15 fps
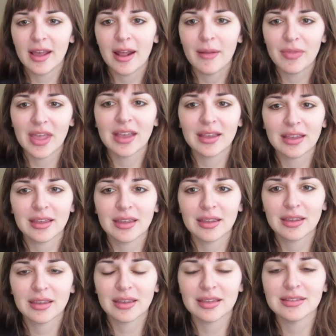And then
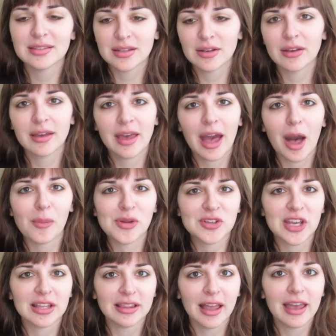considering how
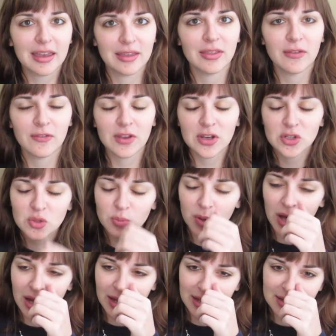much I like the finished
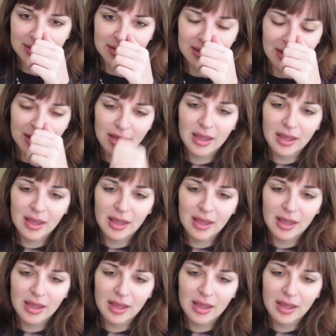product,